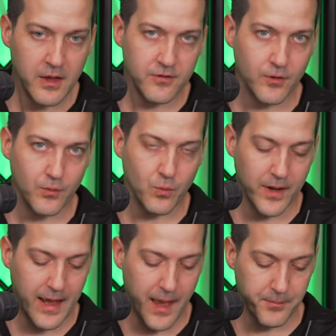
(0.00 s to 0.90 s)
So
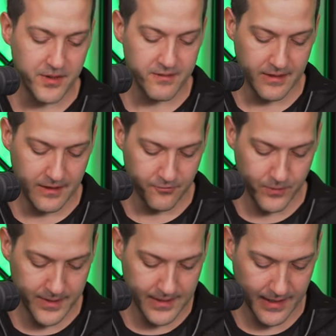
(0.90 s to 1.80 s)
what happens if
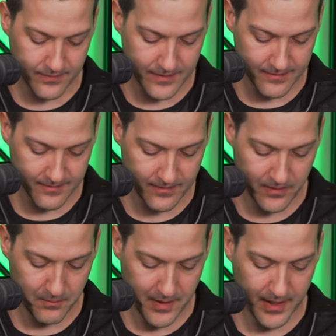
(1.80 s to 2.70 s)
we connect this to
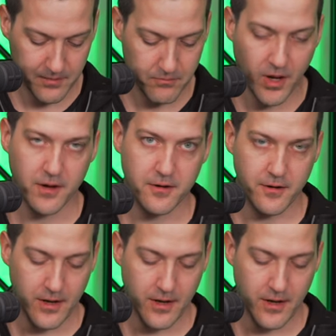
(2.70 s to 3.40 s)
the main monitor